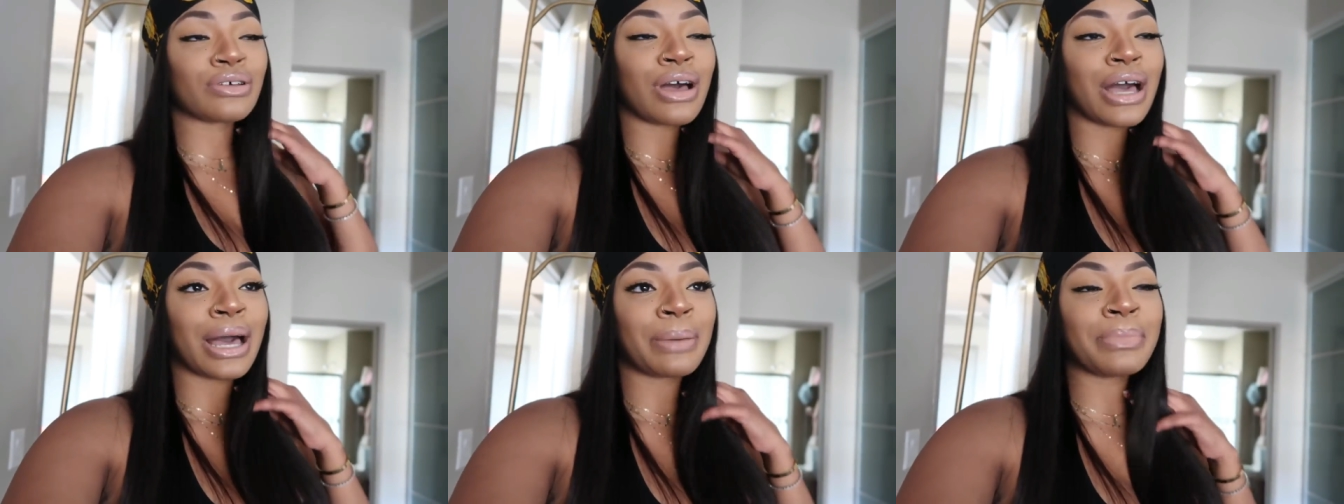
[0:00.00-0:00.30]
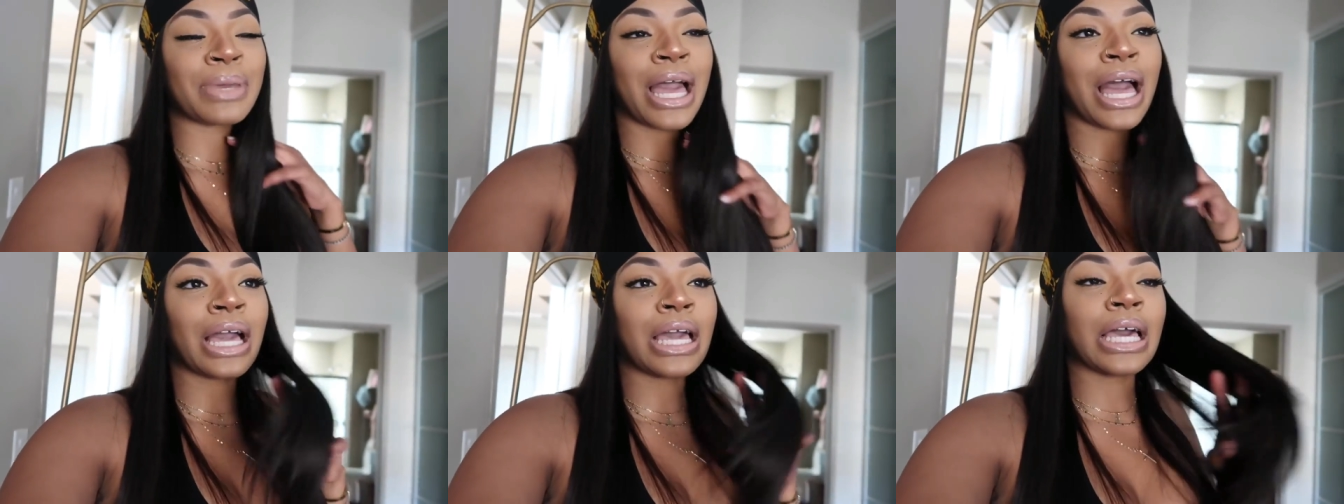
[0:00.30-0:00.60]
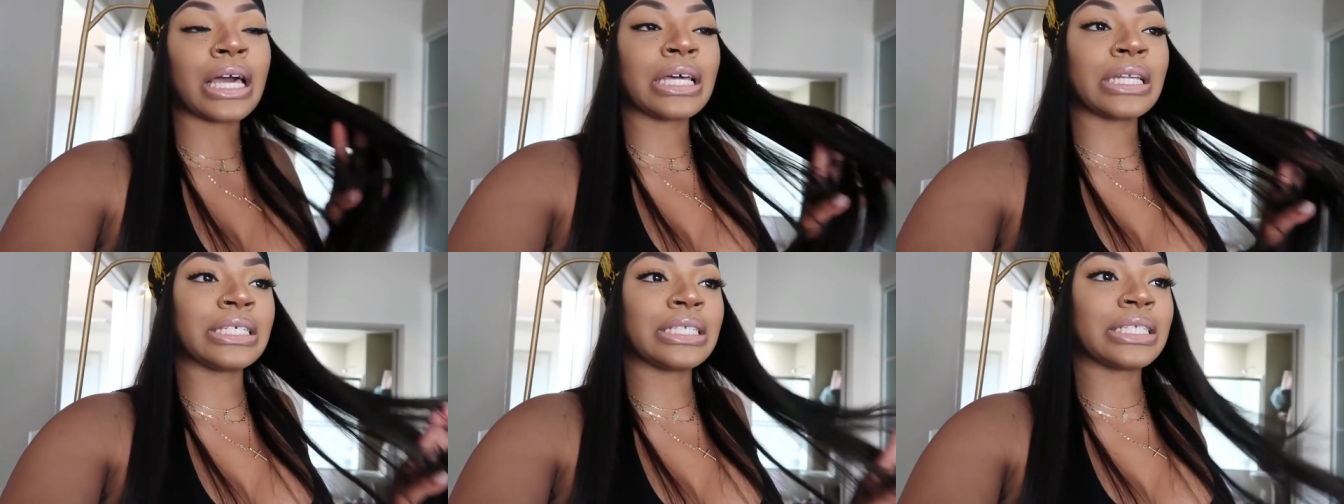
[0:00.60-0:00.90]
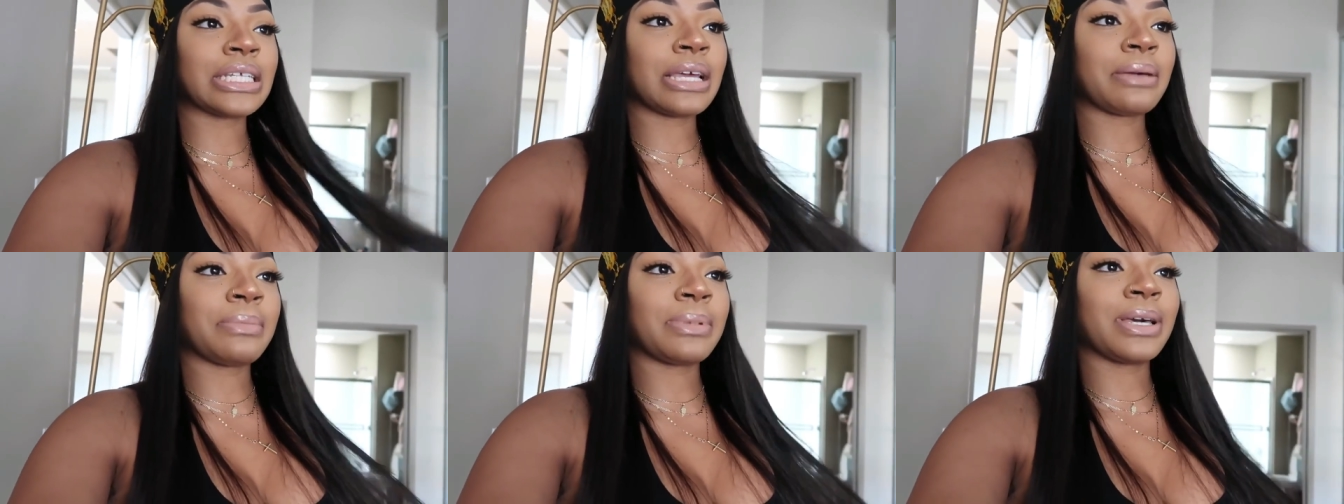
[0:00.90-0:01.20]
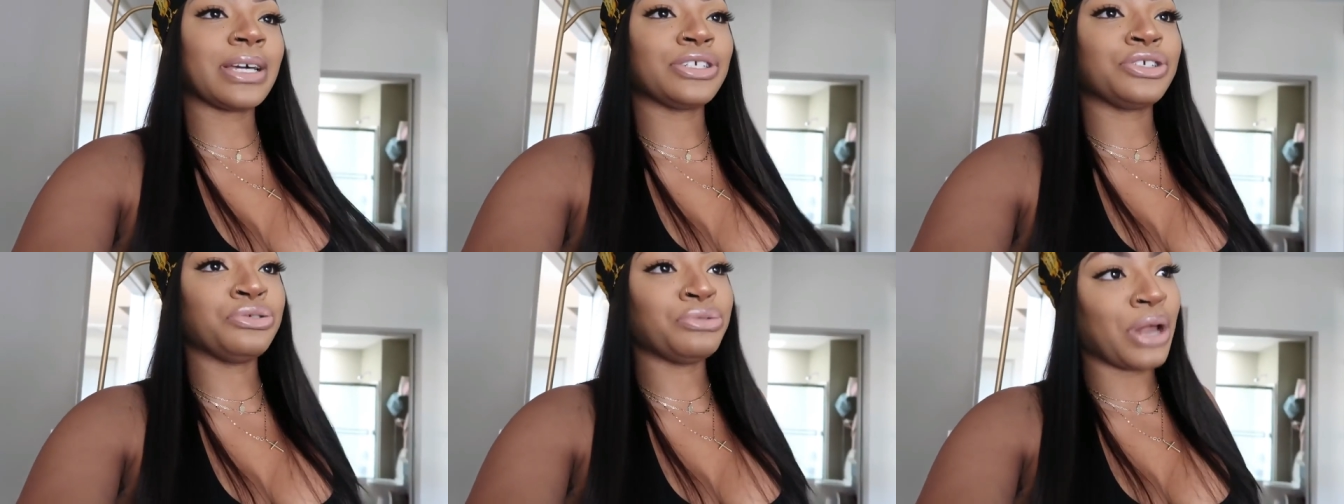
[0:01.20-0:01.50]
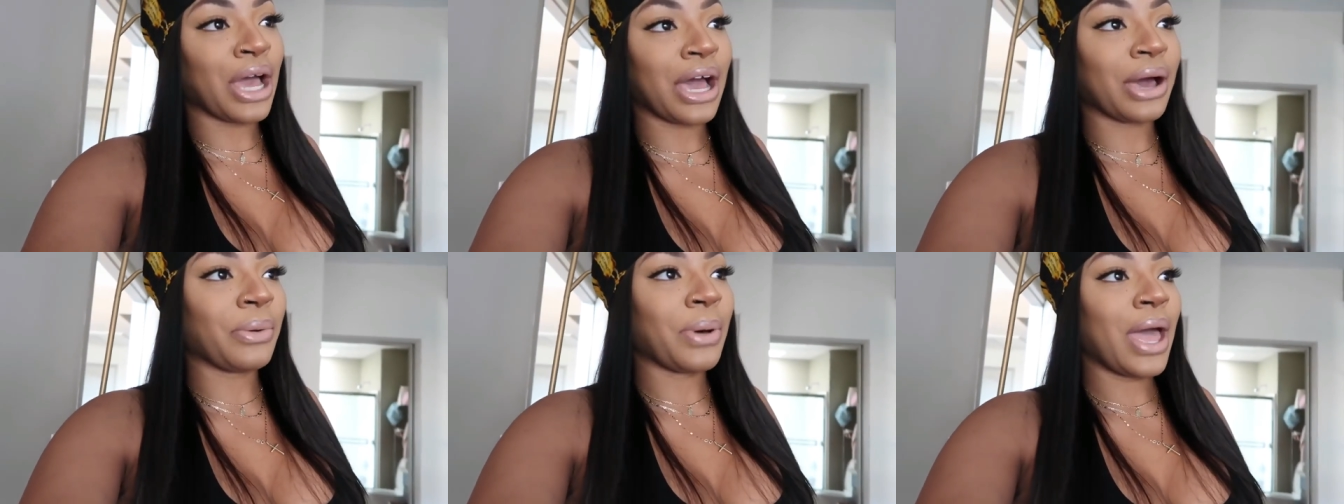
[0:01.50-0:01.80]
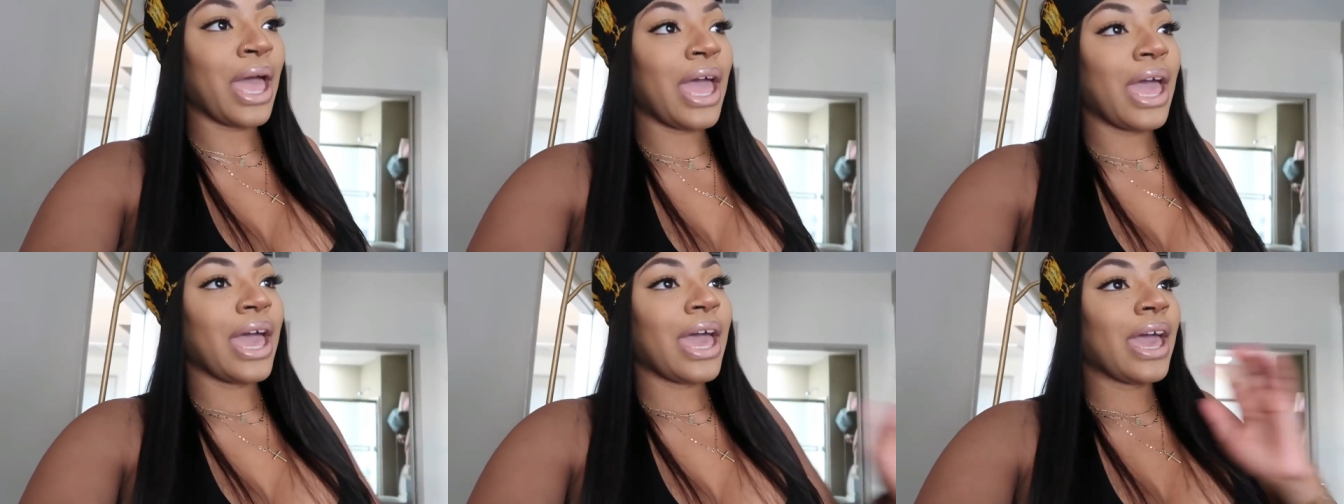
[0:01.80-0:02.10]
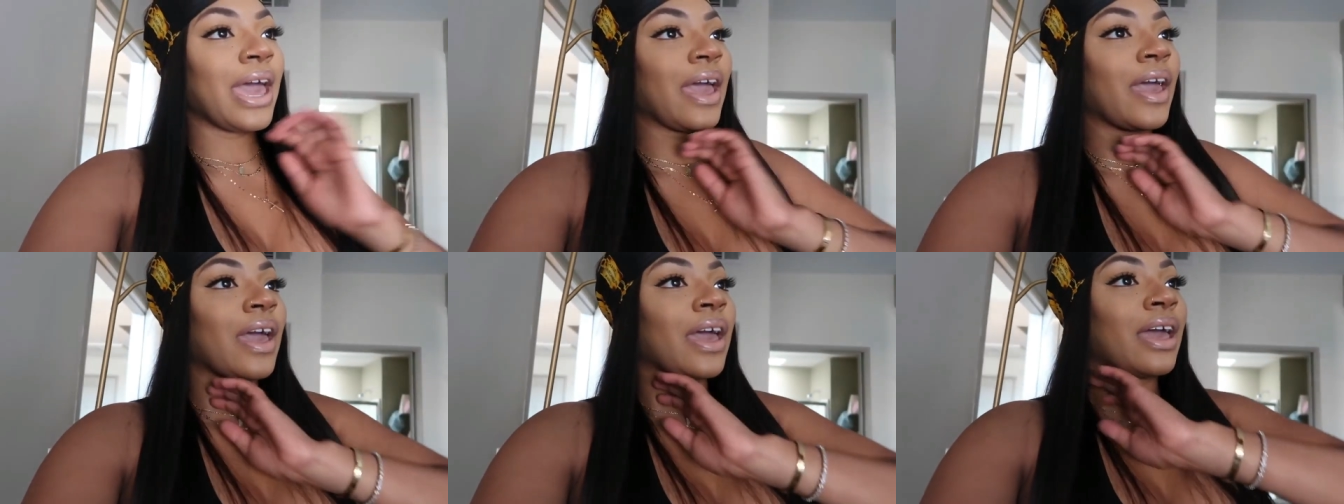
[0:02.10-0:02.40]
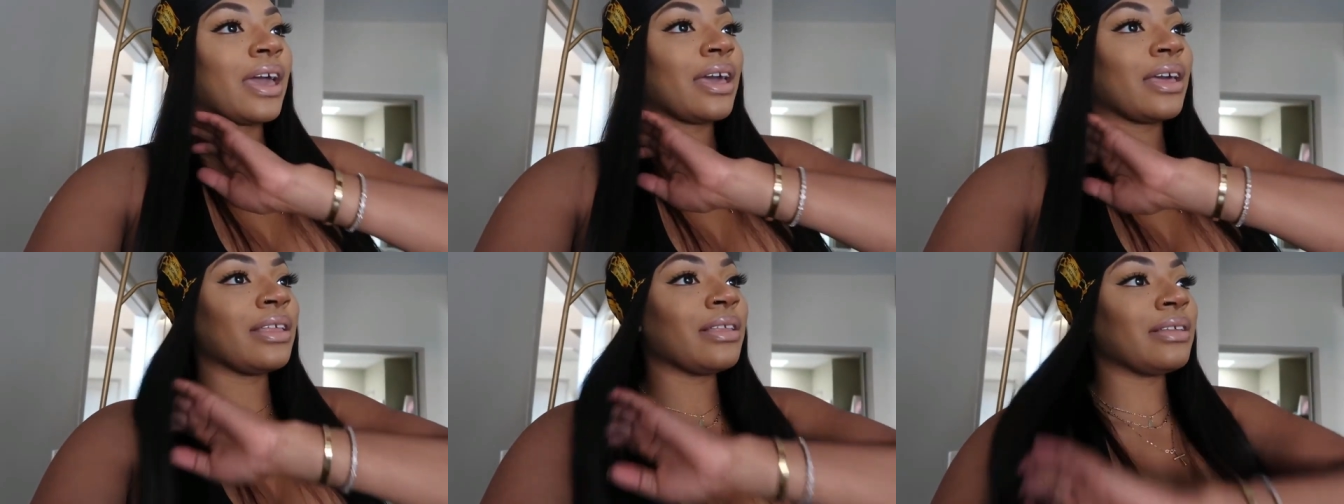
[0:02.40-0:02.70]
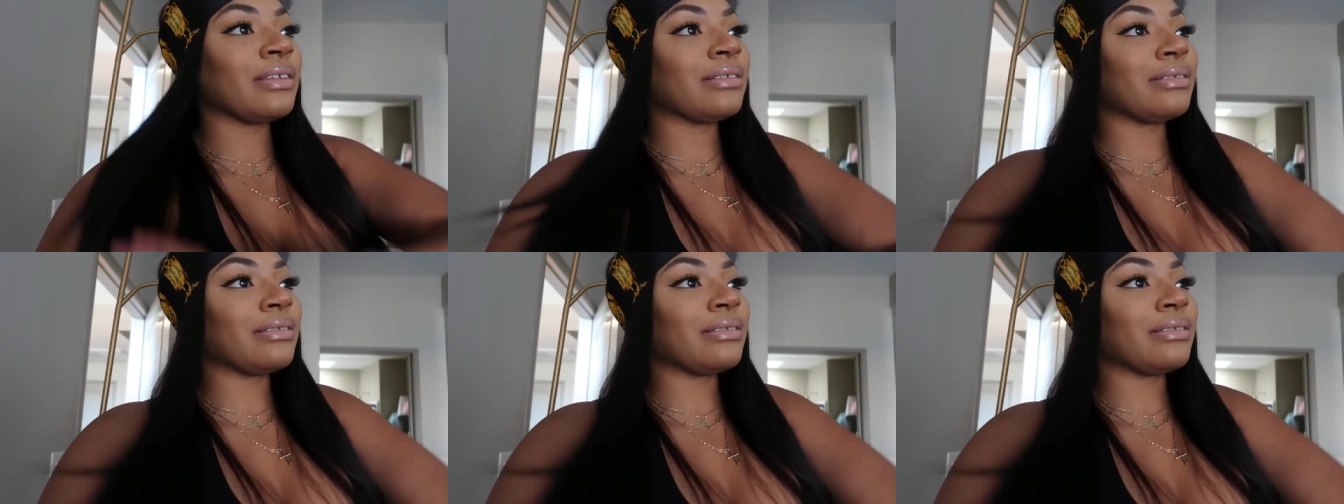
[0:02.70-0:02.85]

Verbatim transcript: so i mean i can understand because you know uh